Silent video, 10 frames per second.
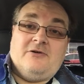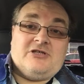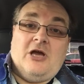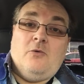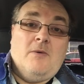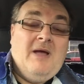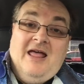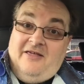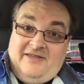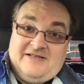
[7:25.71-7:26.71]
So
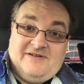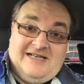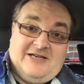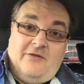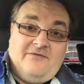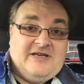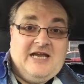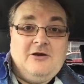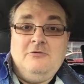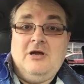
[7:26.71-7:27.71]
thanks for clicking on the
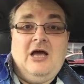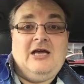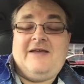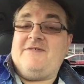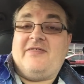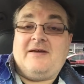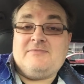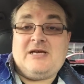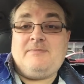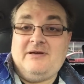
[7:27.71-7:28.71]
video. Give it a
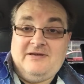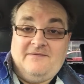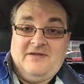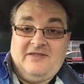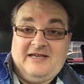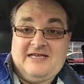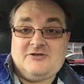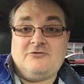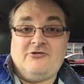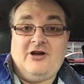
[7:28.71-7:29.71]
thumbs up if you think
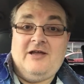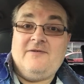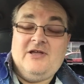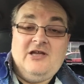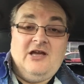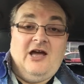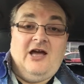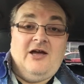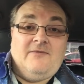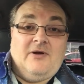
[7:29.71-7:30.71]
it's all right,
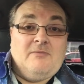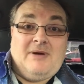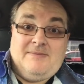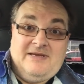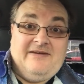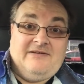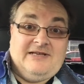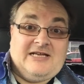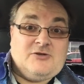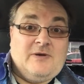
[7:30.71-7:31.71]
and maybe
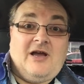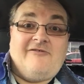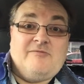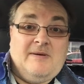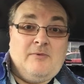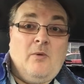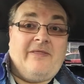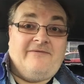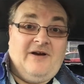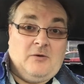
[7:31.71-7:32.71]
next week I'll remember what
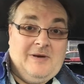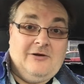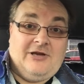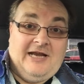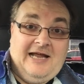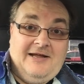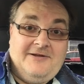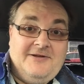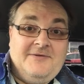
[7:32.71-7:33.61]
the fuck we're looking at.